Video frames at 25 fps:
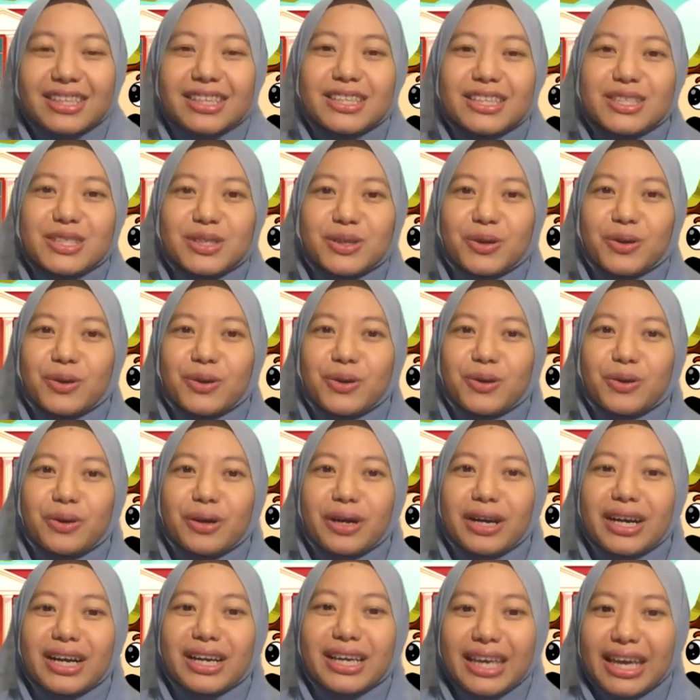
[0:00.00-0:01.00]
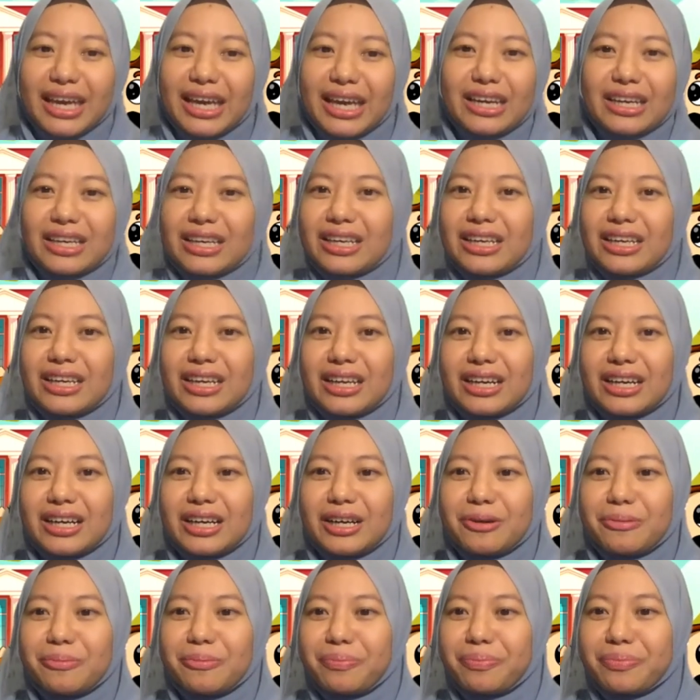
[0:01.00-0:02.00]
So again.
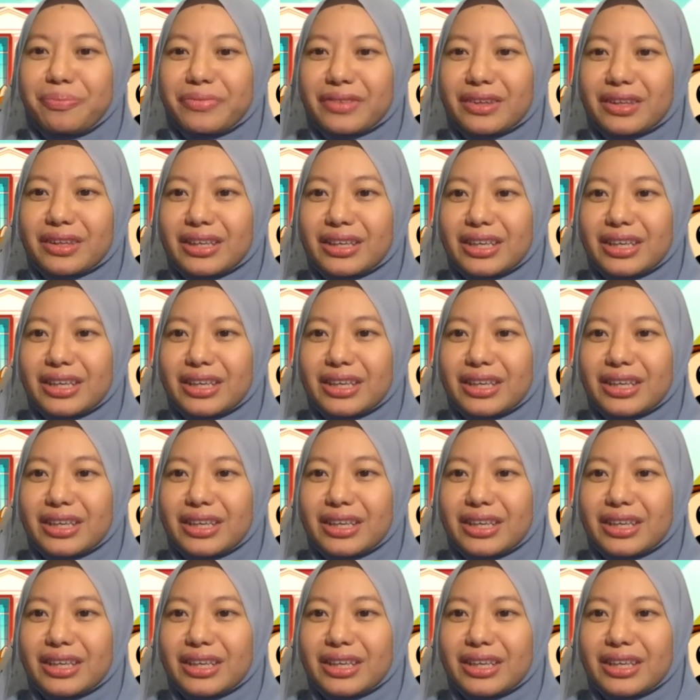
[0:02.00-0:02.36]
Um,